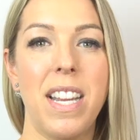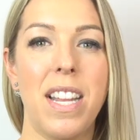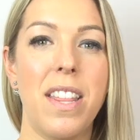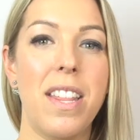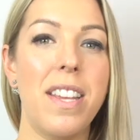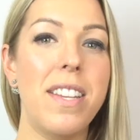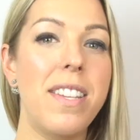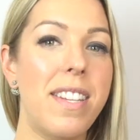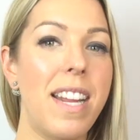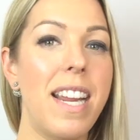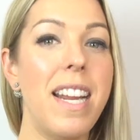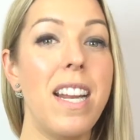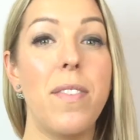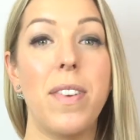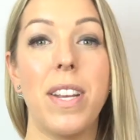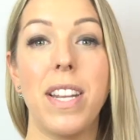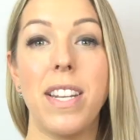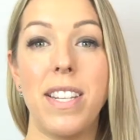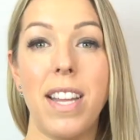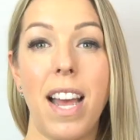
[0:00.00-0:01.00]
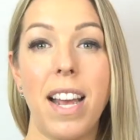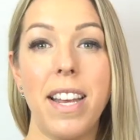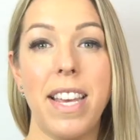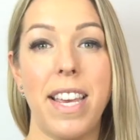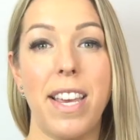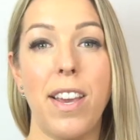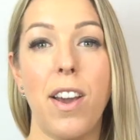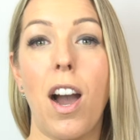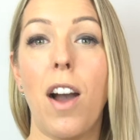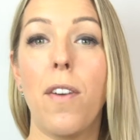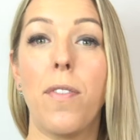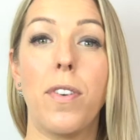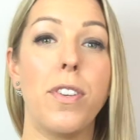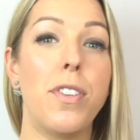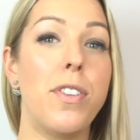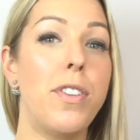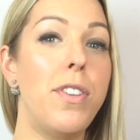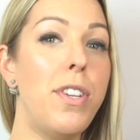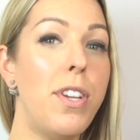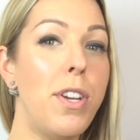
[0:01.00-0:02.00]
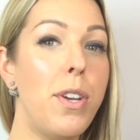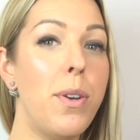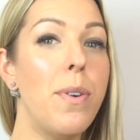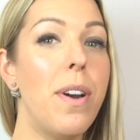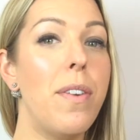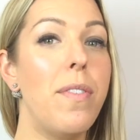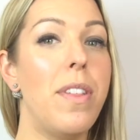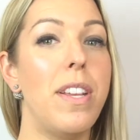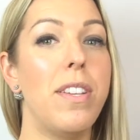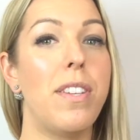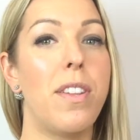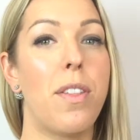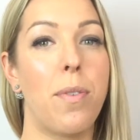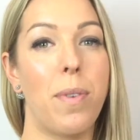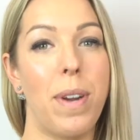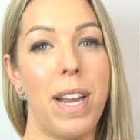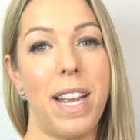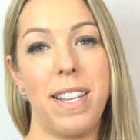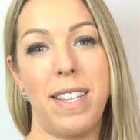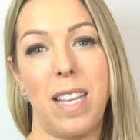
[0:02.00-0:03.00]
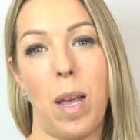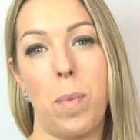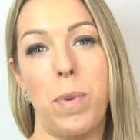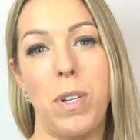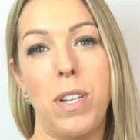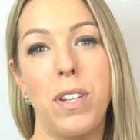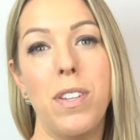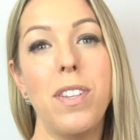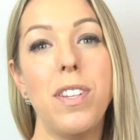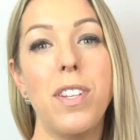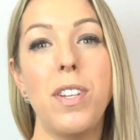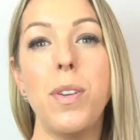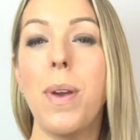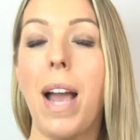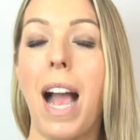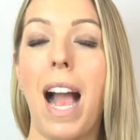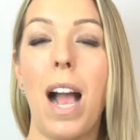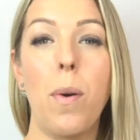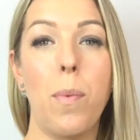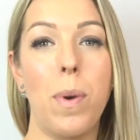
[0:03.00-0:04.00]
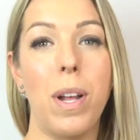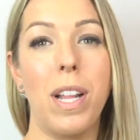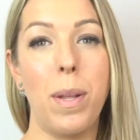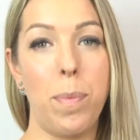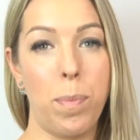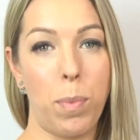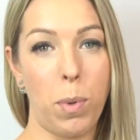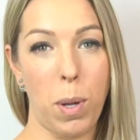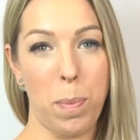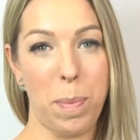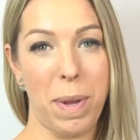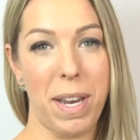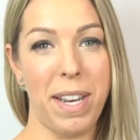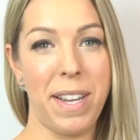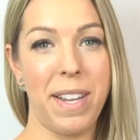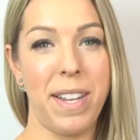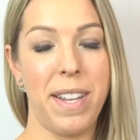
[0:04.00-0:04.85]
The state of Kentucky offers two of these three exceptions to at-will employment.